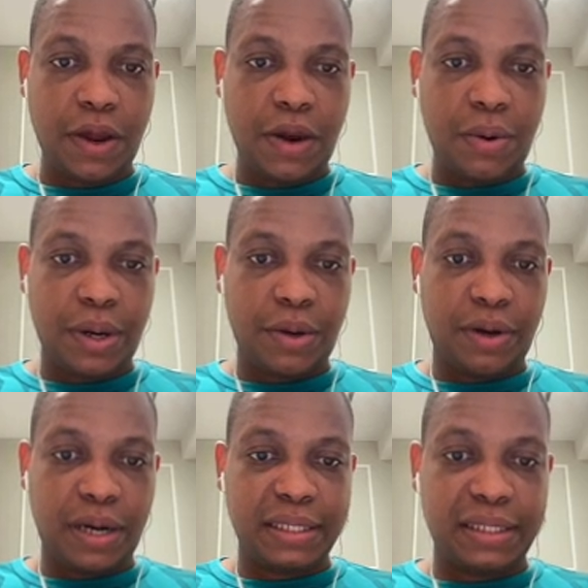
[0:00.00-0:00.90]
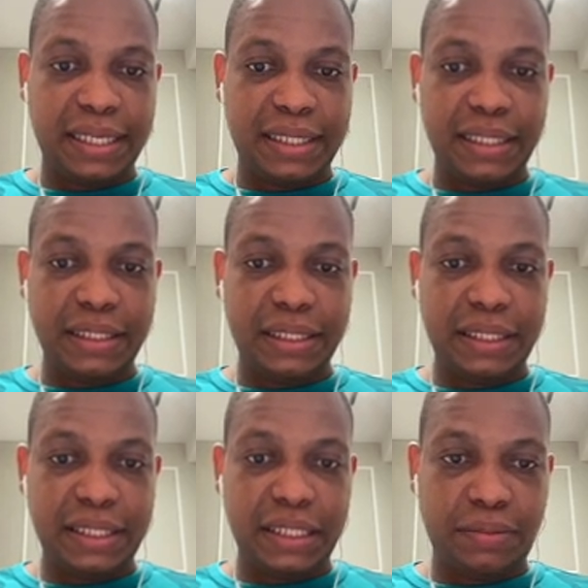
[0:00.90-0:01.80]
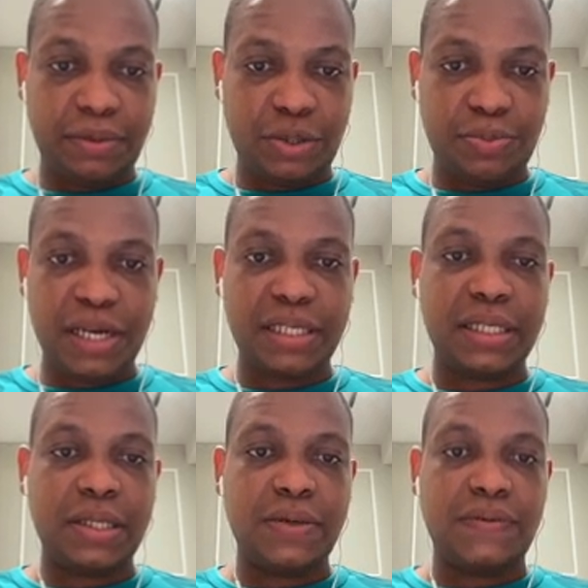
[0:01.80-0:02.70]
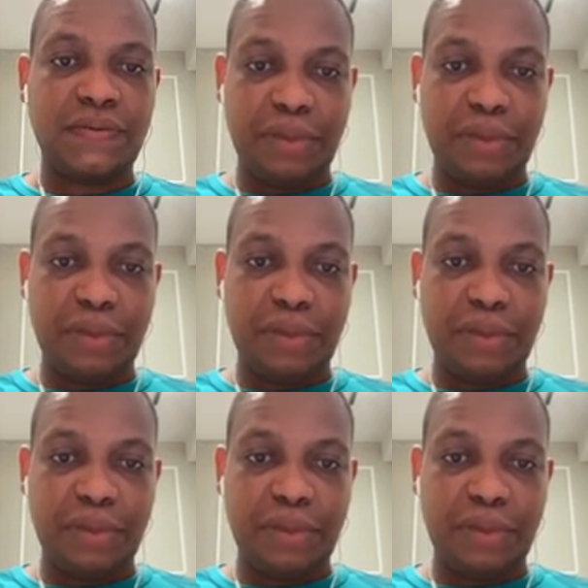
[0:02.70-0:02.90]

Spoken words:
Recognizing identity and perspective,